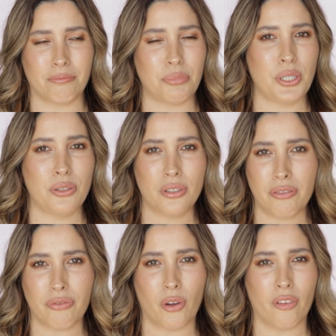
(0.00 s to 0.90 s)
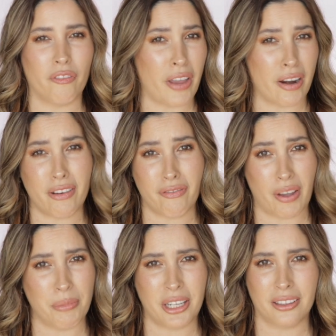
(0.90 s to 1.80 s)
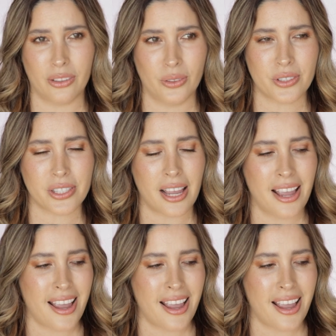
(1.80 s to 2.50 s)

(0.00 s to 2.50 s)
beautiful, very feminine looks.